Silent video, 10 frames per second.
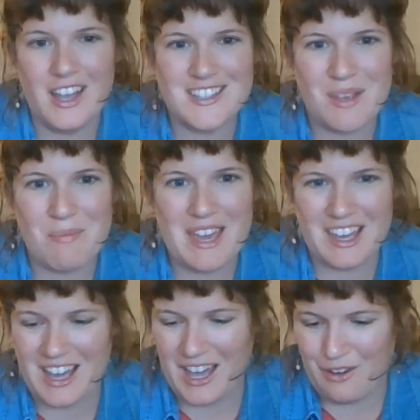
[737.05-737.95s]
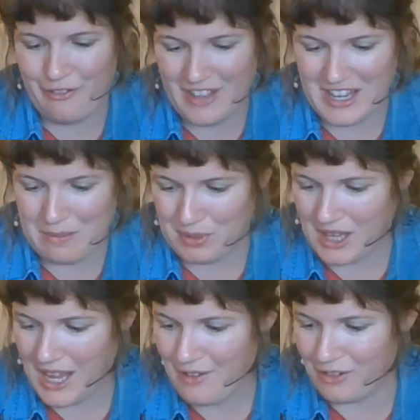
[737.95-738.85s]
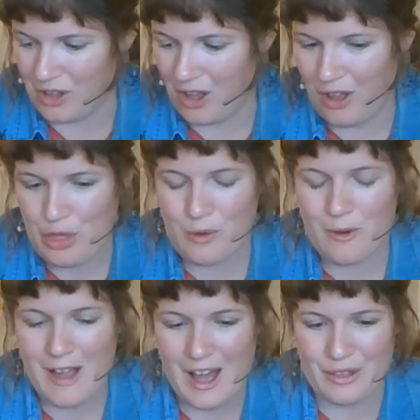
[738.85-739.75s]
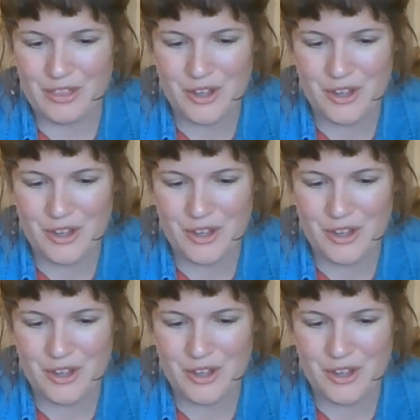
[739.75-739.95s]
to make it kind of fun and playful all throughout